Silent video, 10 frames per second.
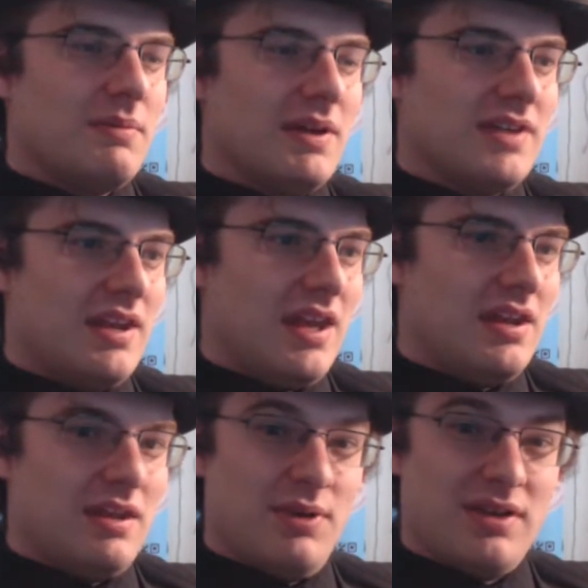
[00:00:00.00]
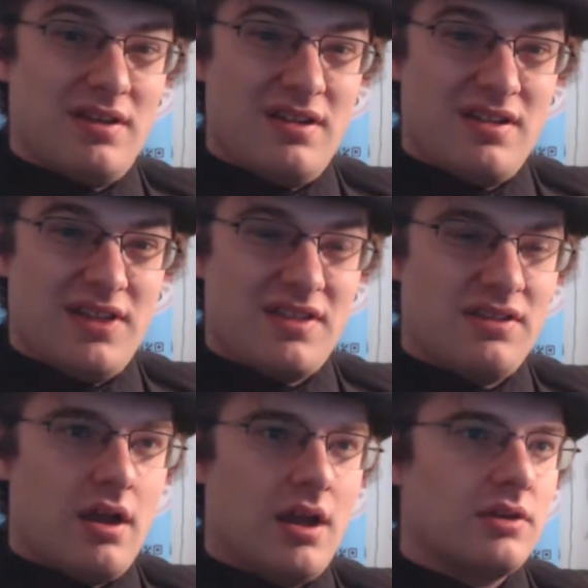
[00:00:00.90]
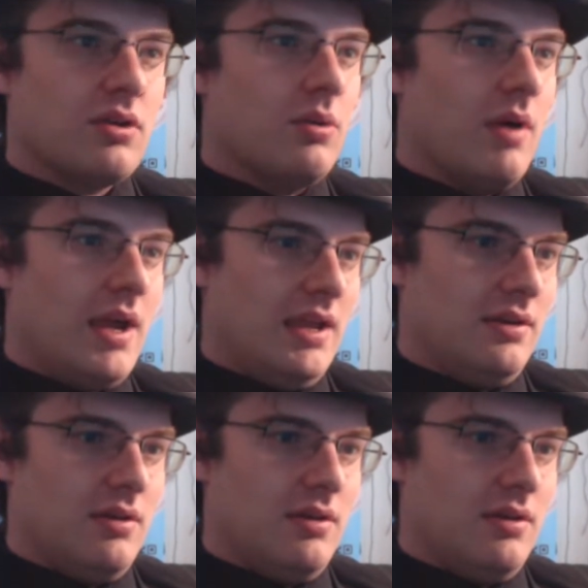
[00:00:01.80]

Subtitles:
1080 because that's not quite